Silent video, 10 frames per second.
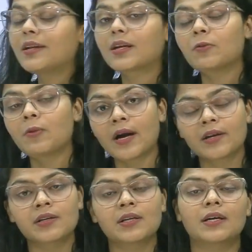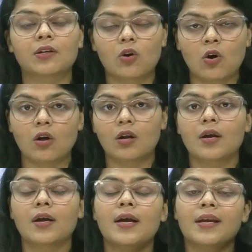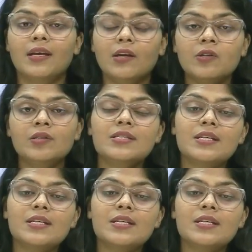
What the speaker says: required at all. Here, this